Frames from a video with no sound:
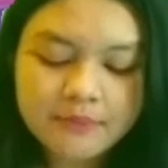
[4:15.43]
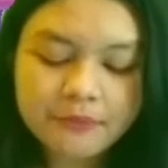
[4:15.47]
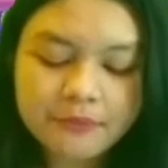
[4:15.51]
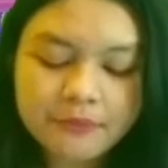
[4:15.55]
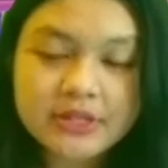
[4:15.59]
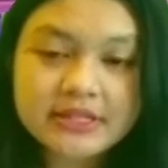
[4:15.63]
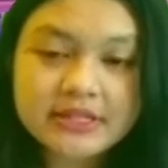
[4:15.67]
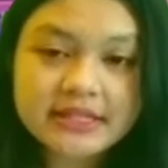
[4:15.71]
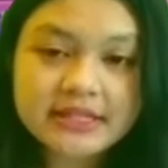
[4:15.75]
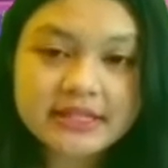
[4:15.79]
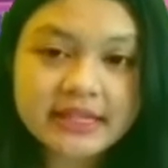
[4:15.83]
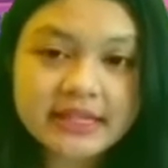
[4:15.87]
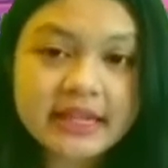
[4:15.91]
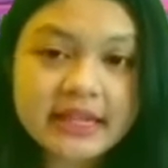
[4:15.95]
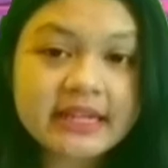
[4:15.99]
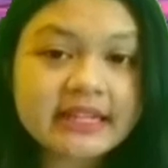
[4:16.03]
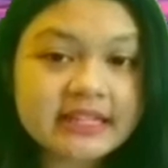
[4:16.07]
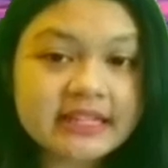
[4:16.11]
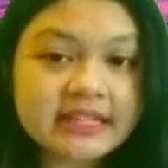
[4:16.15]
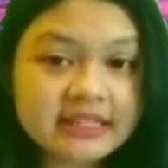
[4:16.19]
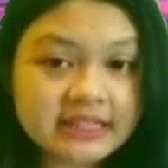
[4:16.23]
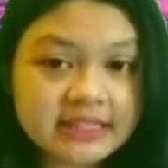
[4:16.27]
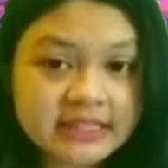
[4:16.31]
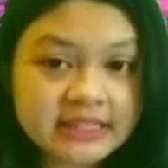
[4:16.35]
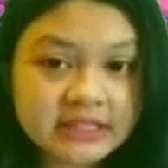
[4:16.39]

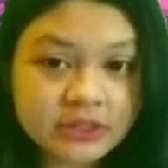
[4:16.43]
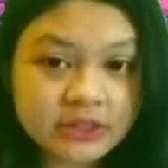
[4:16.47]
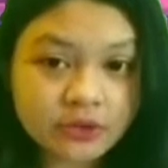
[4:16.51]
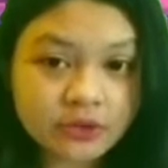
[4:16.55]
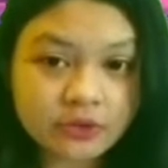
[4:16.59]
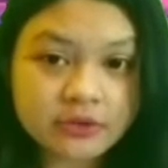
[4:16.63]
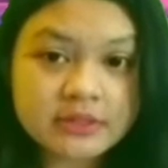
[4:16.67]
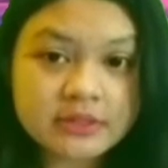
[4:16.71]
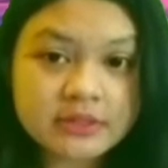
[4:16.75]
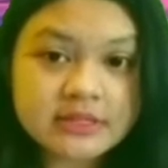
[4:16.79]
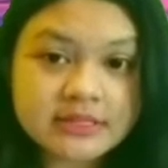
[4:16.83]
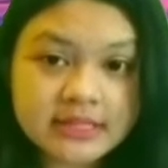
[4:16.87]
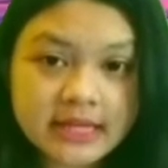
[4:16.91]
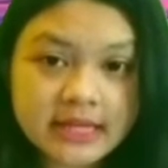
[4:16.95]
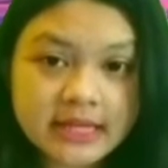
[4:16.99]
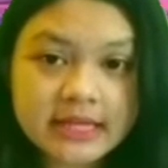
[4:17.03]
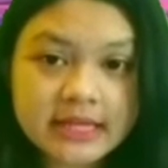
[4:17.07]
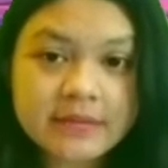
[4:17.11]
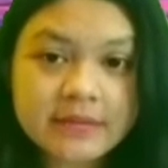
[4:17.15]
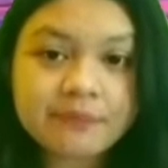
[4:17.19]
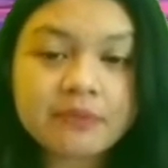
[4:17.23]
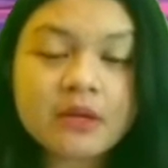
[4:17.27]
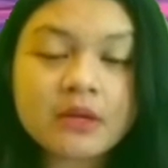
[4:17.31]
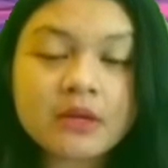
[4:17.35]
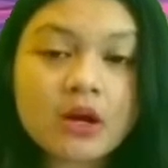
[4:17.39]
President Clinton
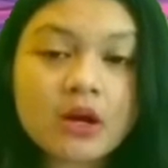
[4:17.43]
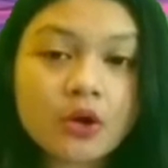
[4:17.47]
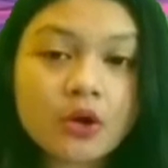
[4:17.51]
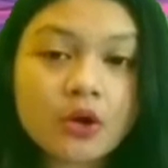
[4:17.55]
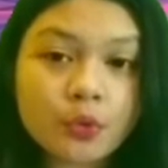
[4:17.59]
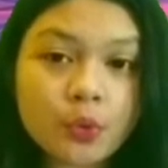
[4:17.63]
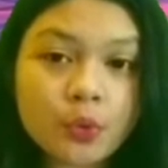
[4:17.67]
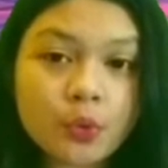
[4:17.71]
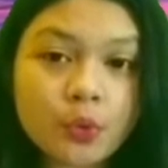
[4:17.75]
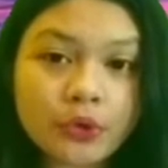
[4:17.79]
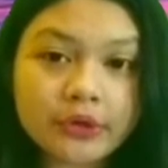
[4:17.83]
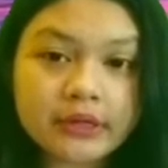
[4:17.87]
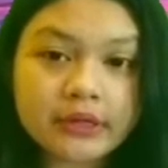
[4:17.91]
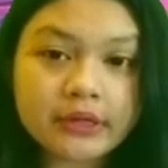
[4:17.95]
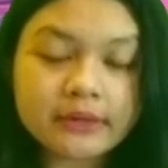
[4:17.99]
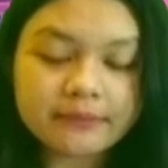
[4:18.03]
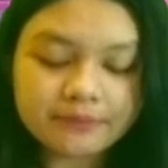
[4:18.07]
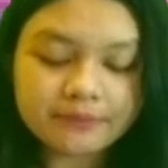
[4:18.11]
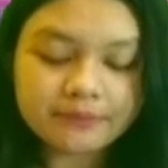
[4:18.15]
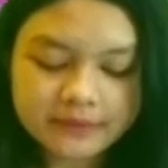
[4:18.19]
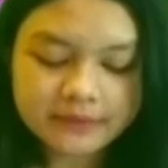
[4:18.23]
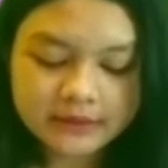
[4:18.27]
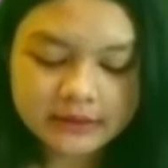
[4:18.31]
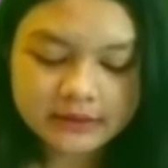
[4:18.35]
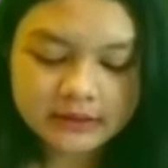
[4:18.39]
say, quote,
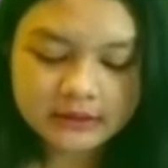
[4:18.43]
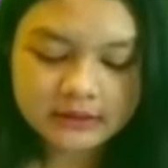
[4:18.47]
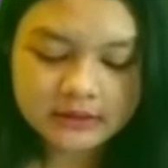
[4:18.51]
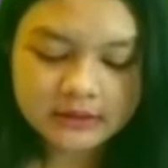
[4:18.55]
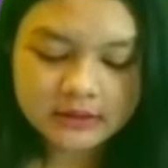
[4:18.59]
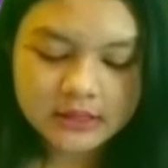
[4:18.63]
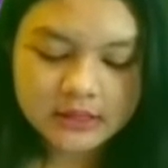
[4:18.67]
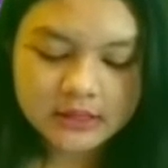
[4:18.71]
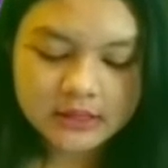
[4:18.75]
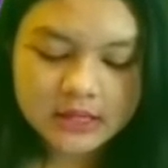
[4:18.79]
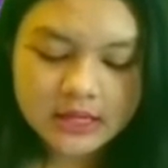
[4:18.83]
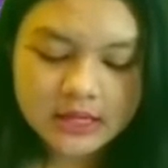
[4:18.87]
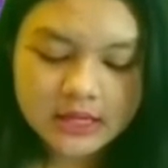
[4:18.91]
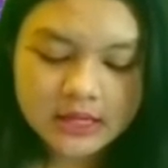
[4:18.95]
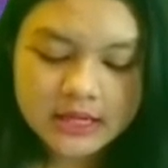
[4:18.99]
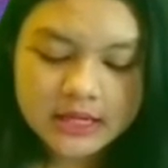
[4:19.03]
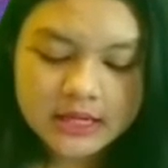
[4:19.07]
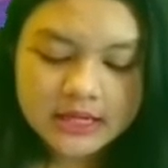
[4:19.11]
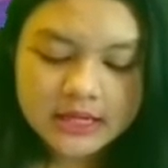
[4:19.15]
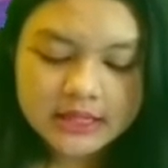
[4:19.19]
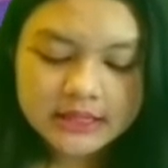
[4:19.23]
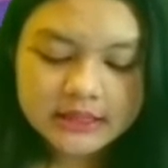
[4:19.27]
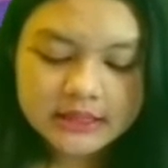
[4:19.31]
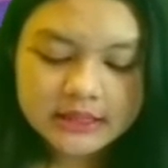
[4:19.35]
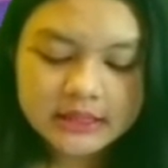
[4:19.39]

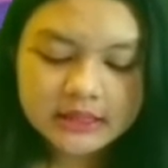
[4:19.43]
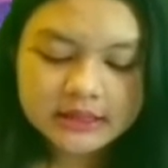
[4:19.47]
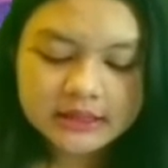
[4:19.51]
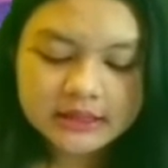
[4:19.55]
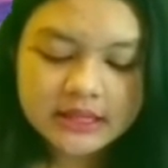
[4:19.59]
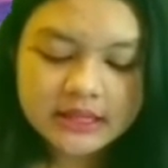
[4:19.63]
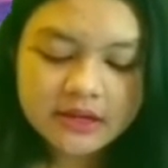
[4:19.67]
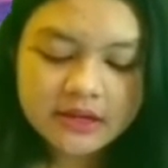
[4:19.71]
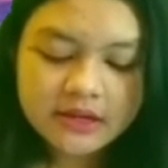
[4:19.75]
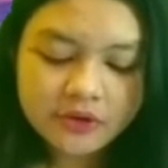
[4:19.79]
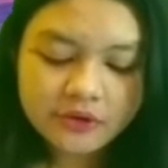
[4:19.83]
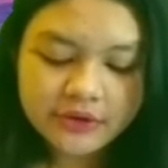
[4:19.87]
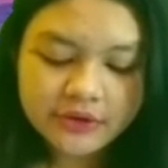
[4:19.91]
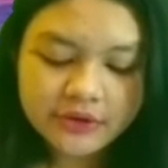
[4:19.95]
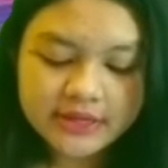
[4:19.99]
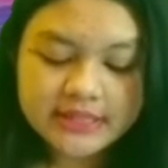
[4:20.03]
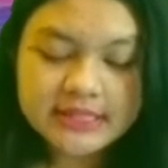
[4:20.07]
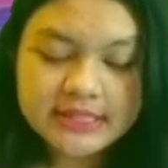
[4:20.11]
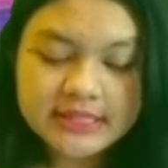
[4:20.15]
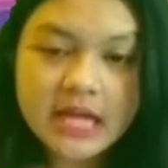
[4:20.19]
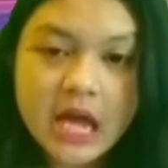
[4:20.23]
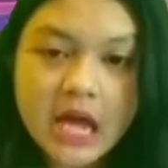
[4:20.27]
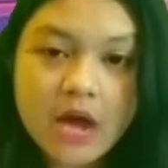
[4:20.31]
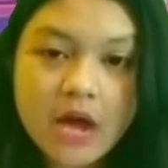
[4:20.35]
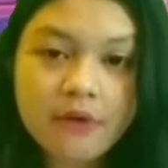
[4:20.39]
"The
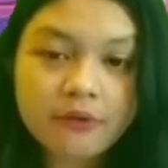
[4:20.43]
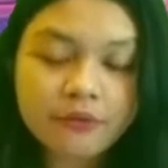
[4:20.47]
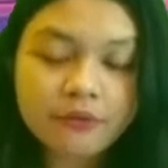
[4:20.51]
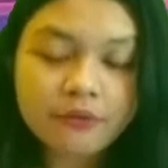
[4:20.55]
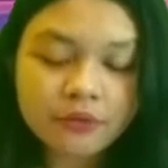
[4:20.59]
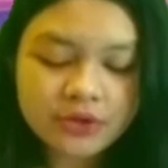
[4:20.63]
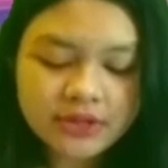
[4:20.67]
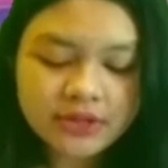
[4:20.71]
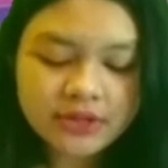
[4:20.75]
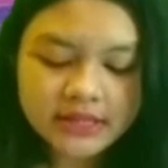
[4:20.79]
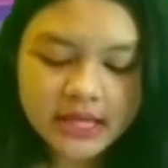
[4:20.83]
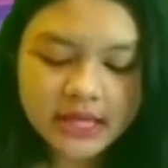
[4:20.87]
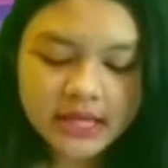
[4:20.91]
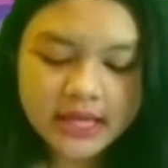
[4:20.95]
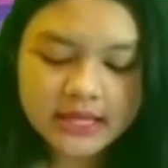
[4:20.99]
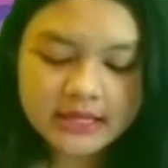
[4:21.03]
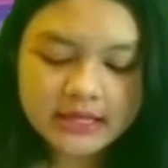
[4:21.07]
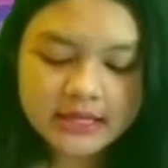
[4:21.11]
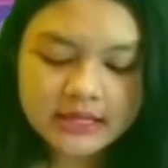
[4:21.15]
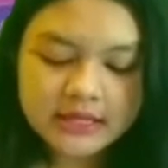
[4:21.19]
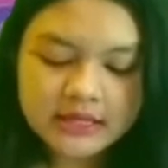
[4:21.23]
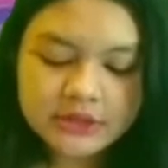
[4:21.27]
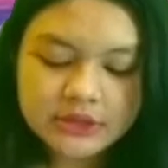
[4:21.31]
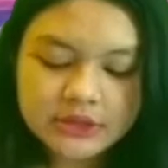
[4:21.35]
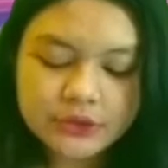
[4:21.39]
terrorists have one day
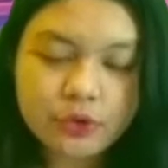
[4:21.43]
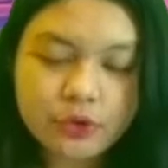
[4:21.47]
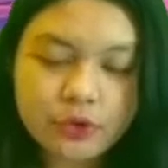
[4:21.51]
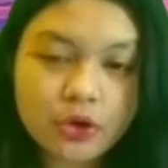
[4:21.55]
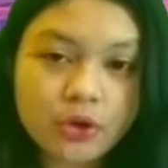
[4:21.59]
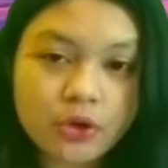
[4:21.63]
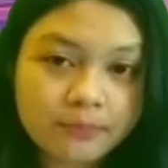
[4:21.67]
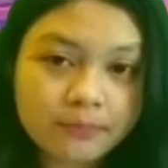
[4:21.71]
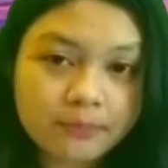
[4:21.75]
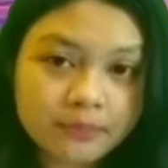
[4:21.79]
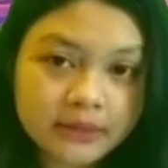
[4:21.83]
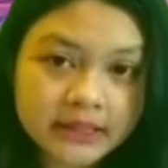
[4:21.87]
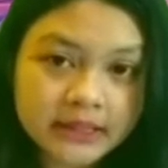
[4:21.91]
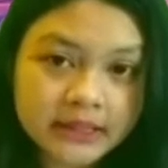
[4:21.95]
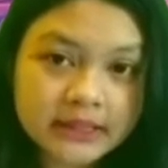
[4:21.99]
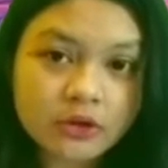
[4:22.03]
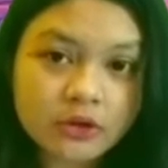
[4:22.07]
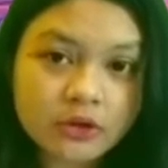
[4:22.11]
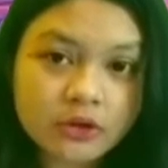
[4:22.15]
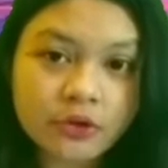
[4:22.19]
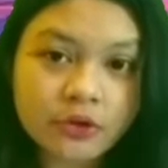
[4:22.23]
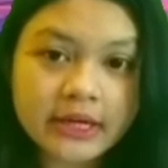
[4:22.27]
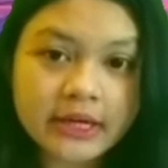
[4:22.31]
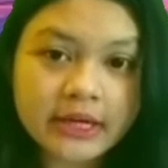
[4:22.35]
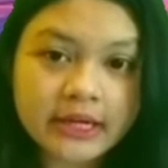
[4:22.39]
to complete
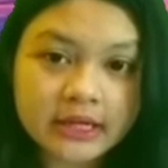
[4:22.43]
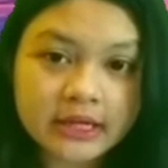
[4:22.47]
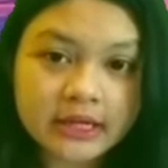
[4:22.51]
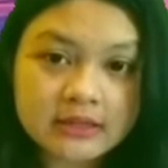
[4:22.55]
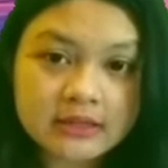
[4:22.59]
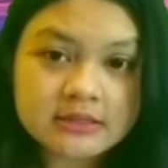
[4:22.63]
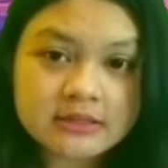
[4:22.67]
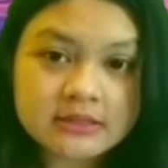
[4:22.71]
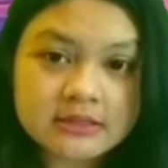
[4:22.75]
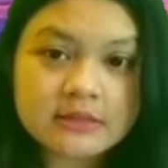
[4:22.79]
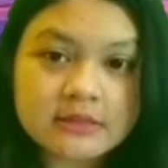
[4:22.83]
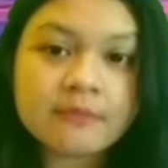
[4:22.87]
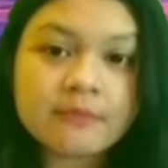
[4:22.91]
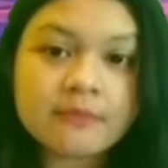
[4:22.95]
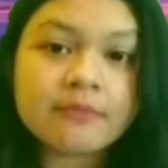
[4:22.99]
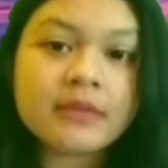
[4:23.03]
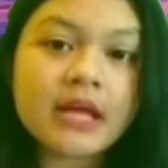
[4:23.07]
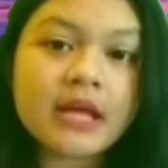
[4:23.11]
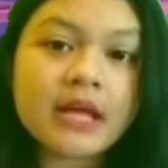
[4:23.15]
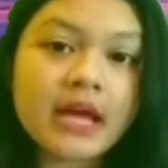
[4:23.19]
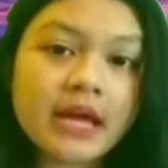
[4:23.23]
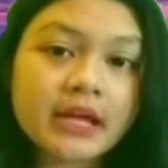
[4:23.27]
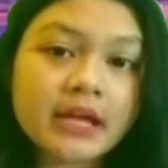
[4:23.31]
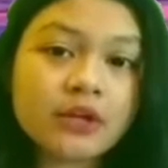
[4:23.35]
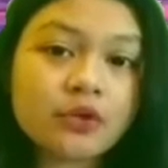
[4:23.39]
or else,"
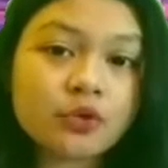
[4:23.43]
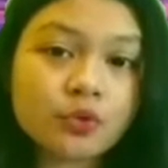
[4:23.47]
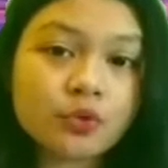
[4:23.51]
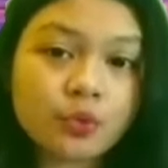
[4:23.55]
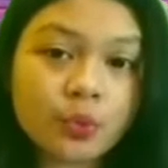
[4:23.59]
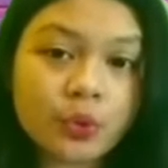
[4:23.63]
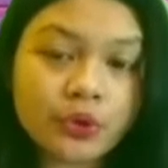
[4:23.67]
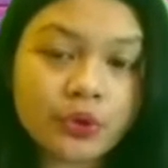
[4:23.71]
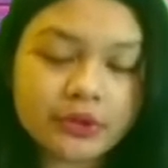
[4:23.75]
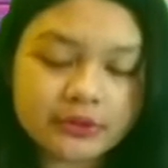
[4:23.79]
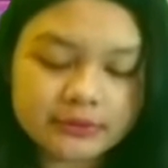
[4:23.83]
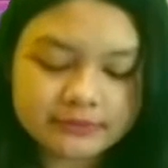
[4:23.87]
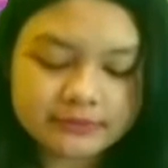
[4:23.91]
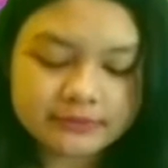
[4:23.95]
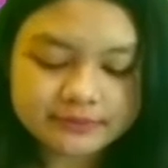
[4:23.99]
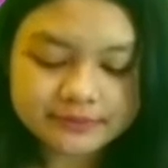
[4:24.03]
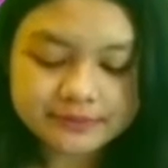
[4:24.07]
end quote.